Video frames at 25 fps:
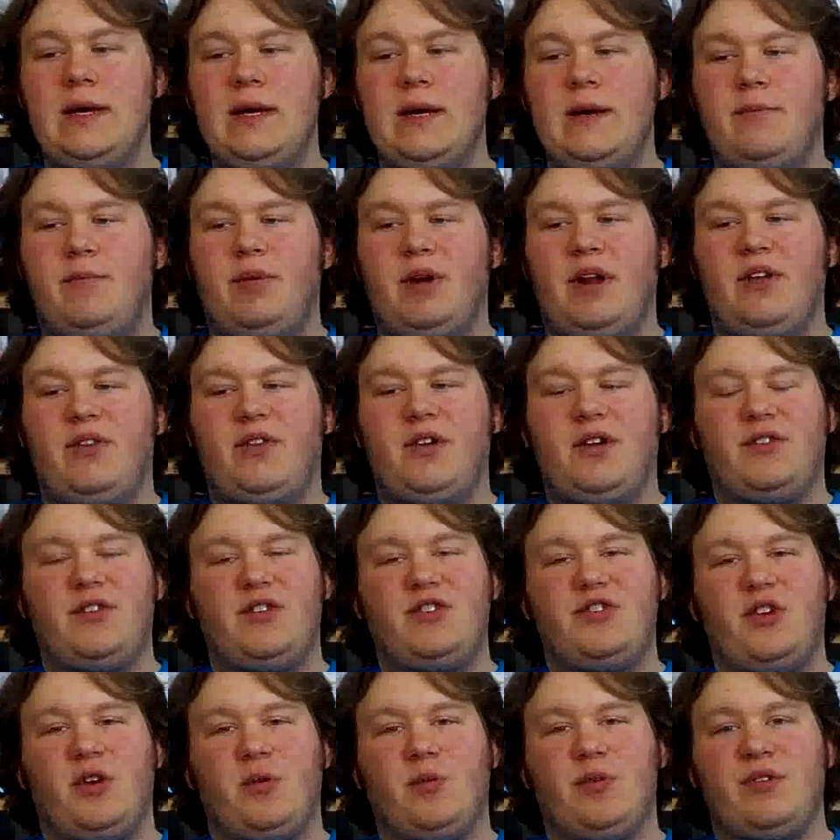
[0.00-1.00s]
but I thought the
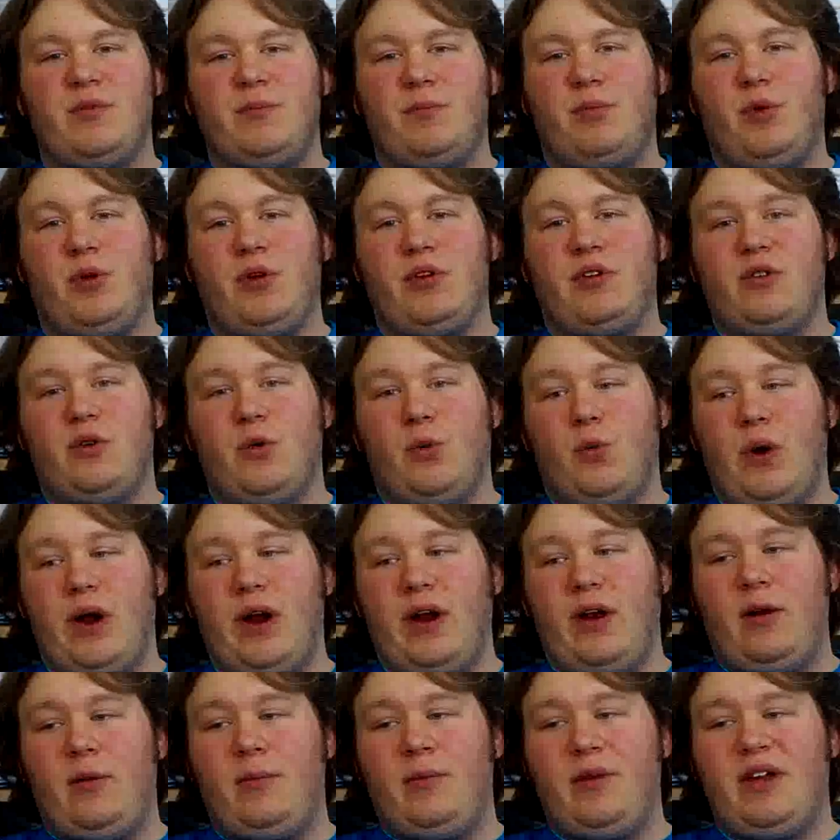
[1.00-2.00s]
shirt was important to
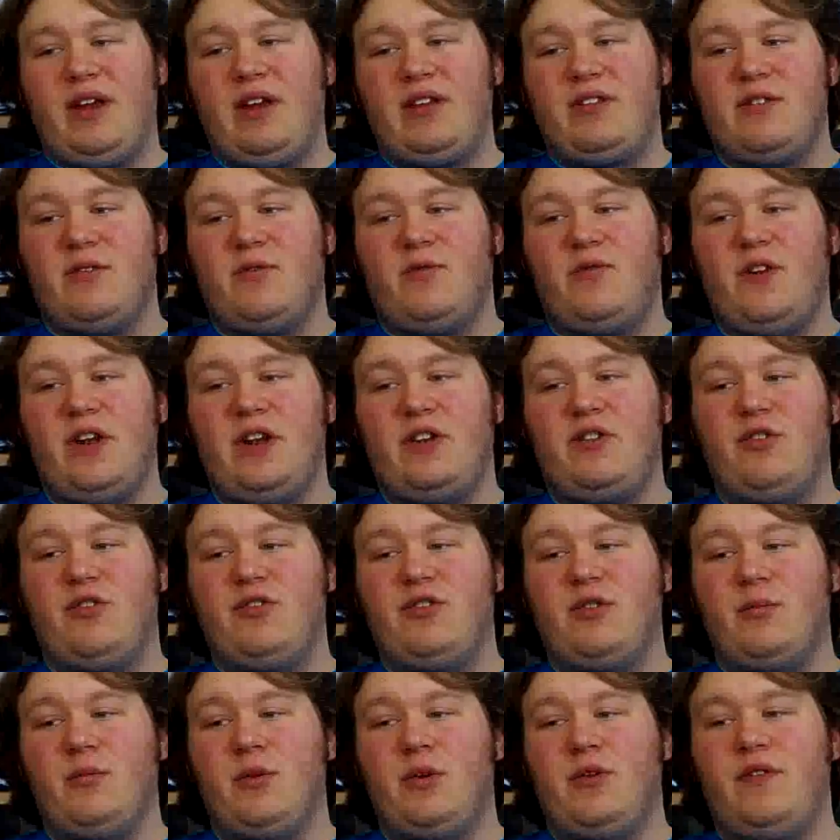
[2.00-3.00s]
wear because it features
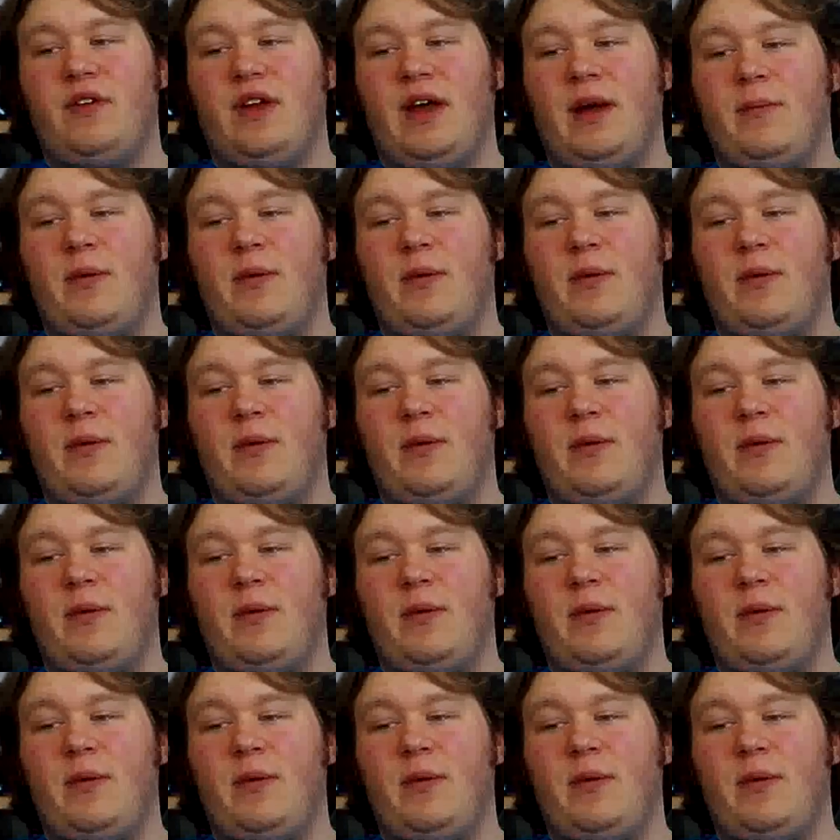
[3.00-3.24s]
the movie I'm